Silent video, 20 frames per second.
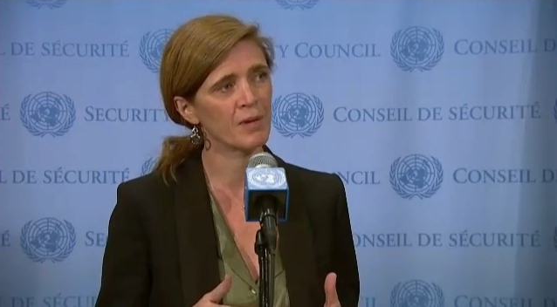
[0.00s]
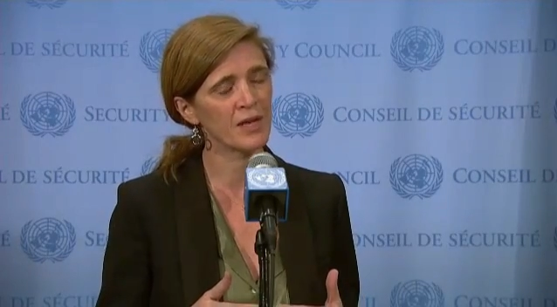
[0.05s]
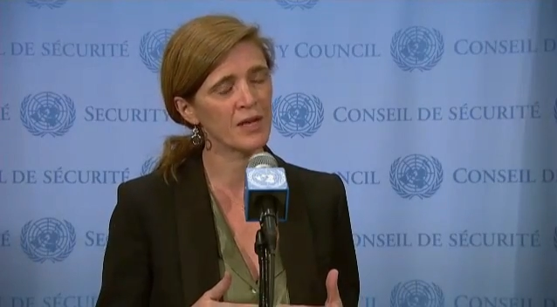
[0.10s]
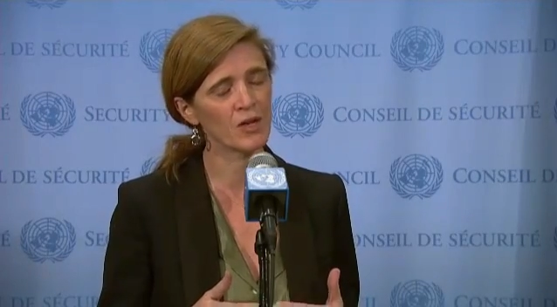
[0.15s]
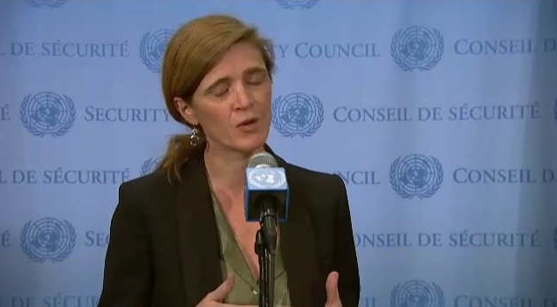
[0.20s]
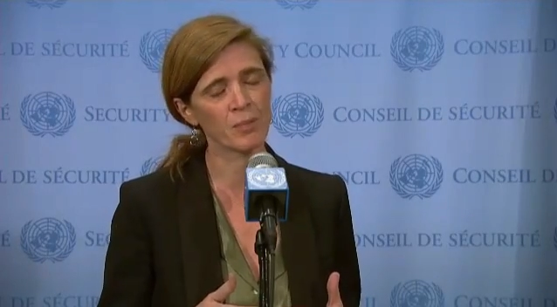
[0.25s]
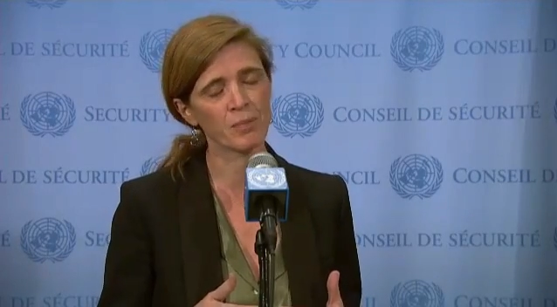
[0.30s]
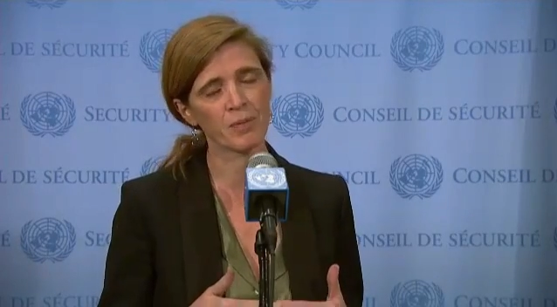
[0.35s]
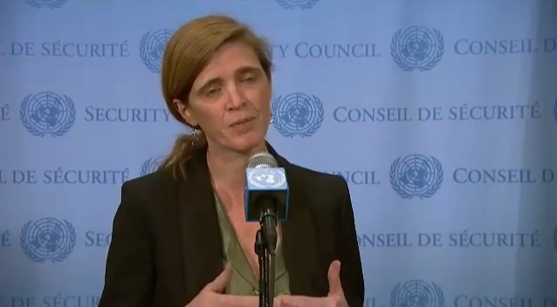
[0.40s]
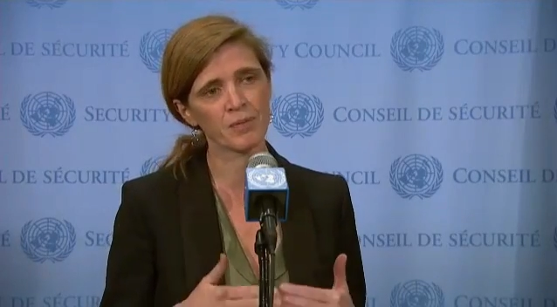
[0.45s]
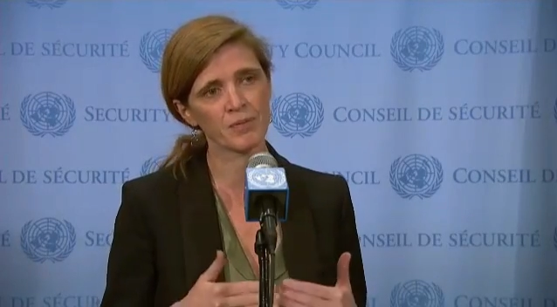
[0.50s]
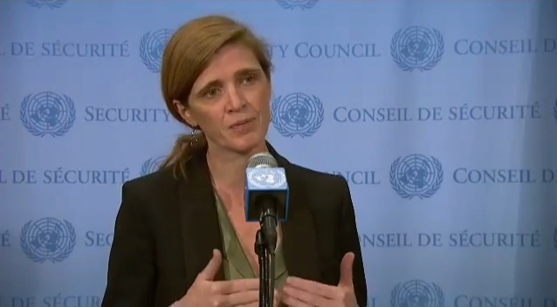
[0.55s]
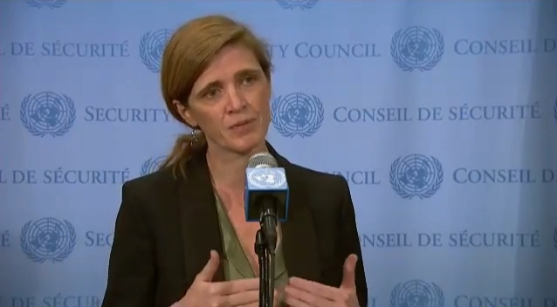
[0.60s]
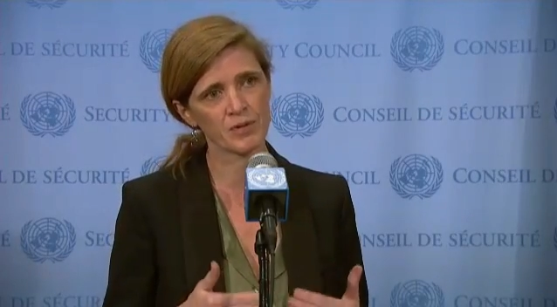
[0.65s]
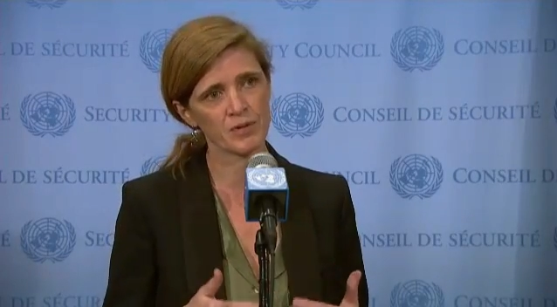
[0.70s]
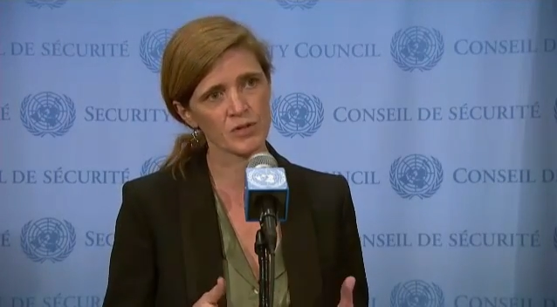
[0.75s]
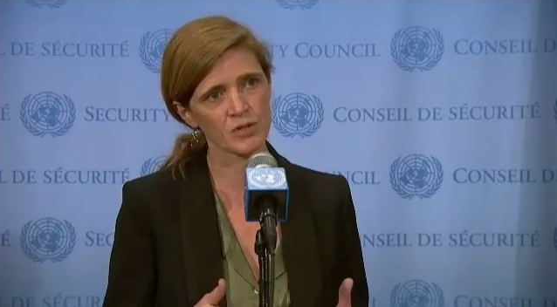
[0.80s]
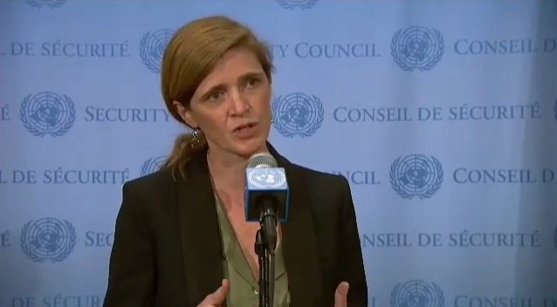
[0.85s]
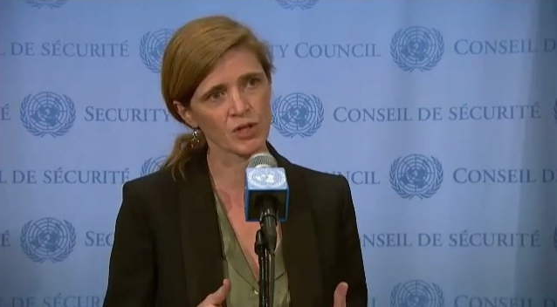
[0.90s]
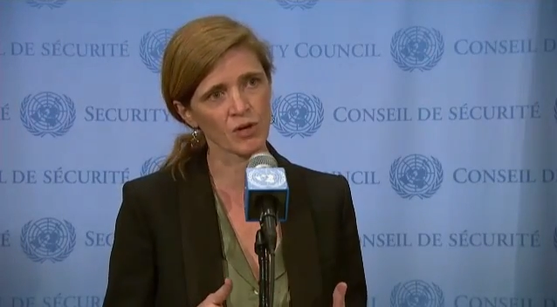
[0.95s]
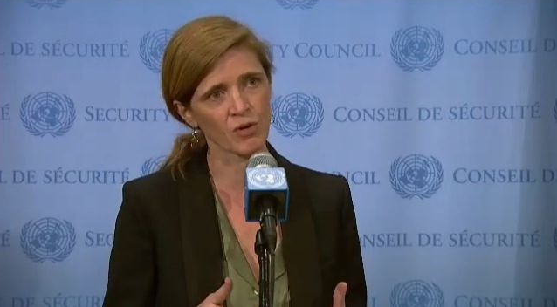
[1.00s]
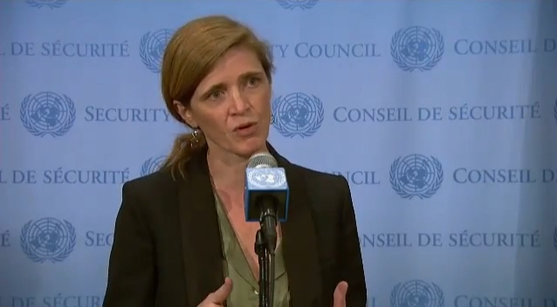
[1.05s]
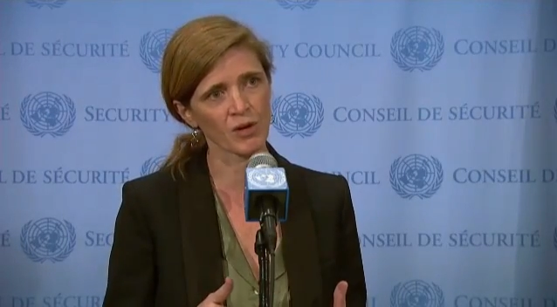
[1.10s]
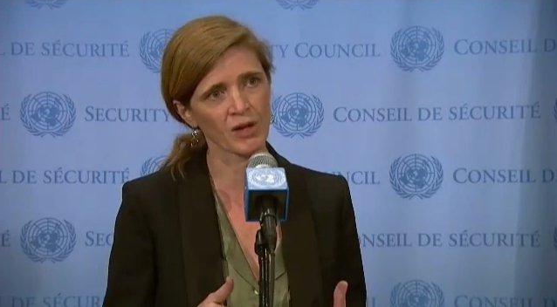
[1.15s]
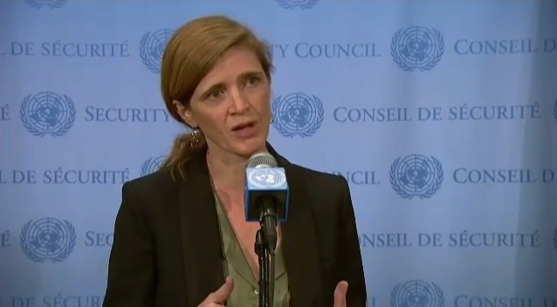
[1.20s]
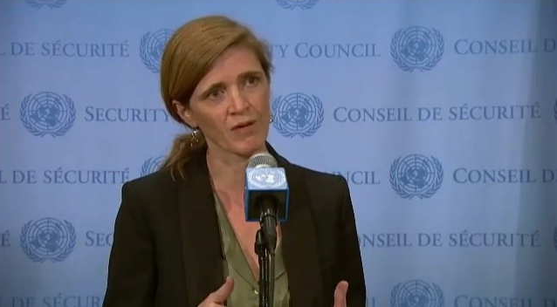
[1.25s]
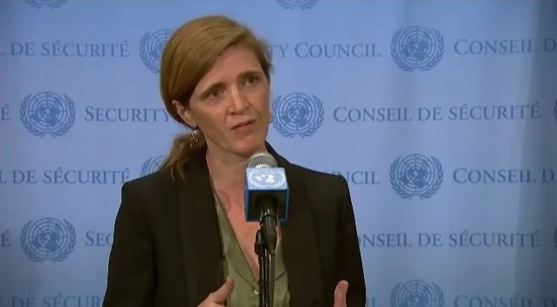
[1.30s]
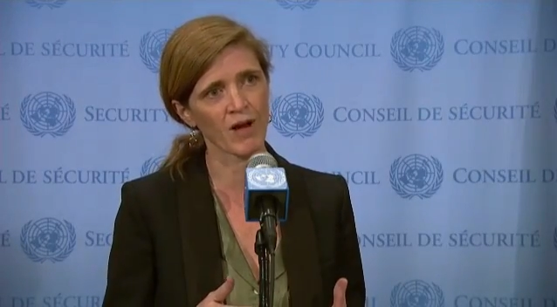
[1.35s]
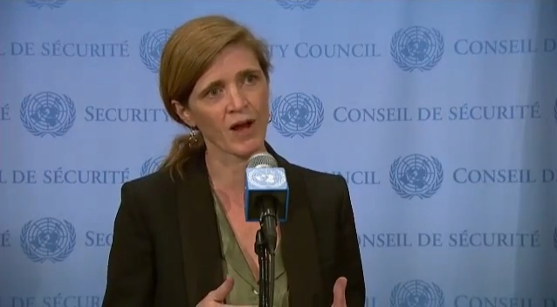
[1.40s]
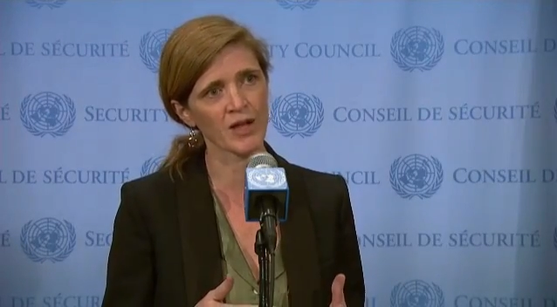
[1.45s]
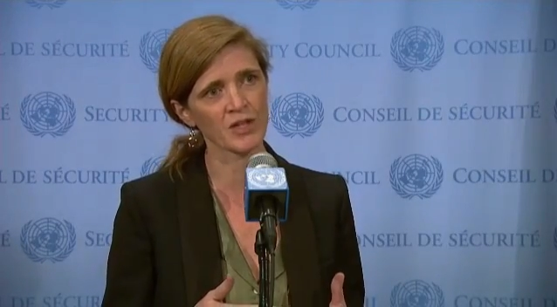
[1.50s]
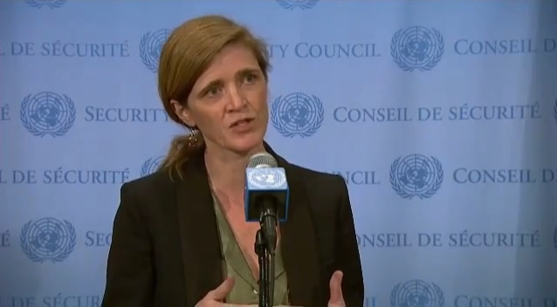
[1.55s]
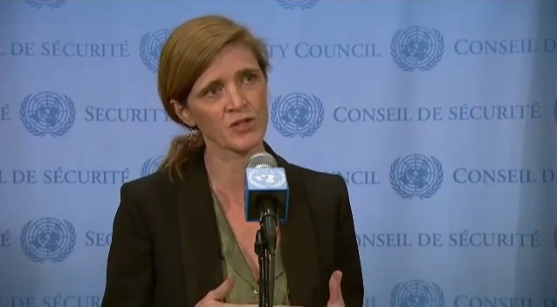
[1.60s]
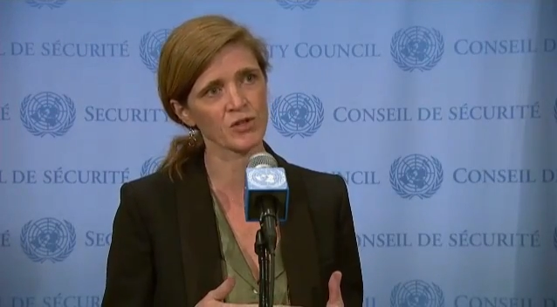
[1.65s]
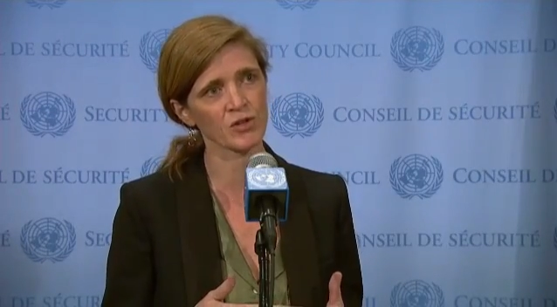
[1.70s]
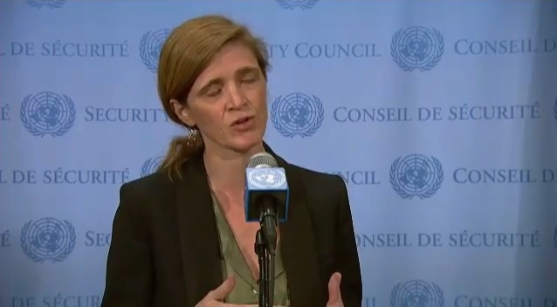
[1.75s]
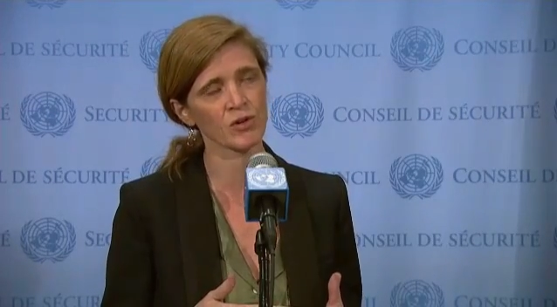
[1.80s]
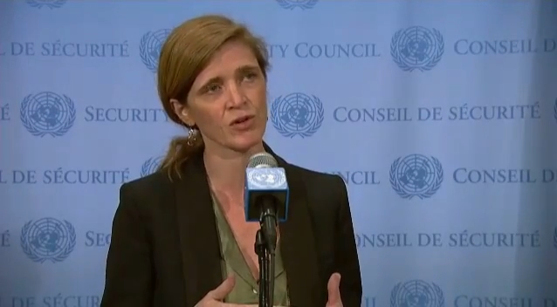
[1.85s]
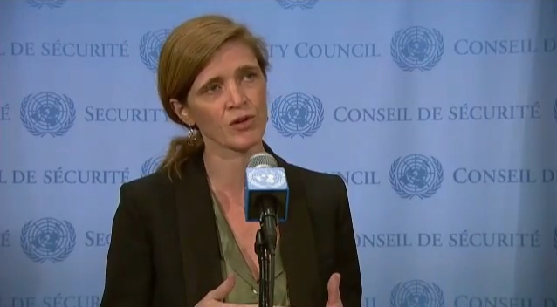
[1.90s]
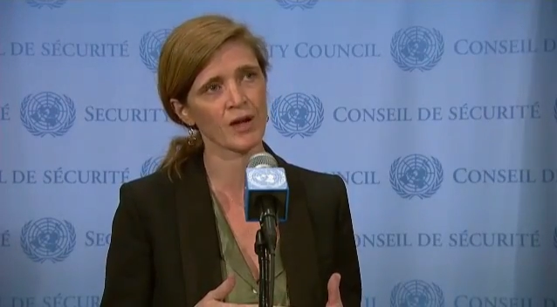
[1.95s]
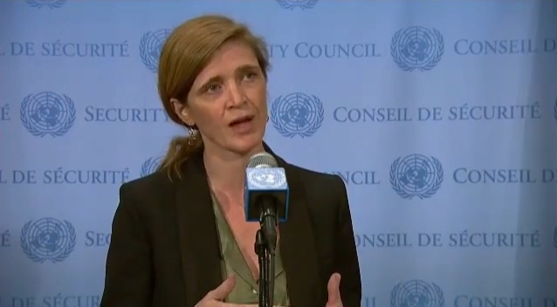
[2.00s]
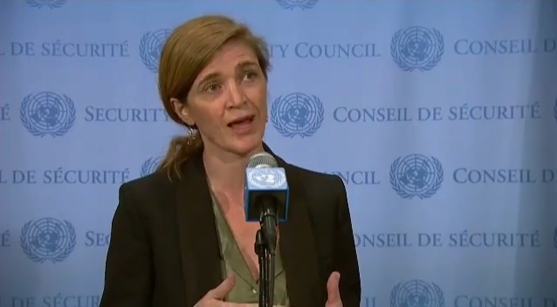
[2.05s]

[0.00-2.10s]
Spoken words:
BNUP security advisor,